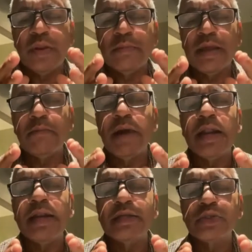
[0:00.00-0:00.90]
my
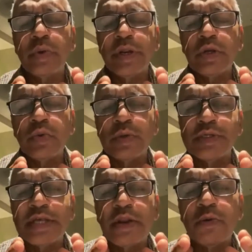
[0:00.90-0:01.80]
mind is going
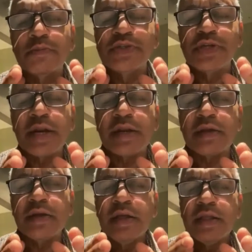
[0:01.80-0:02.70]
towards an object,
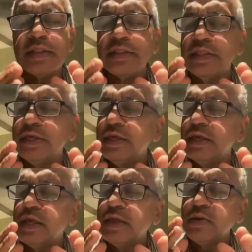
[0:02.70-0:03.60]

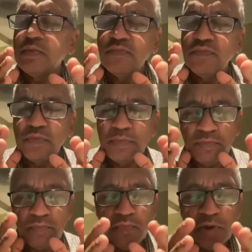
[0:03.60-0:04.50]
the
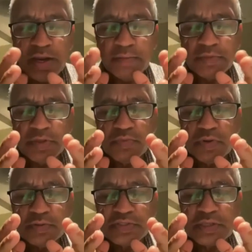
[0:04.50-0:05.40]
why the
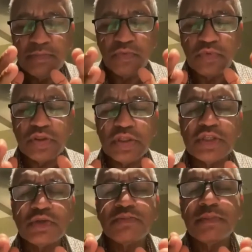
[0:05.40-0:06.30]
some
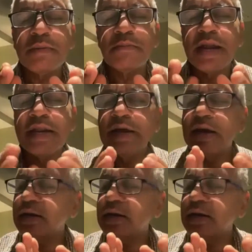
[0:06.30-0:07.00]
ruttis of my mind are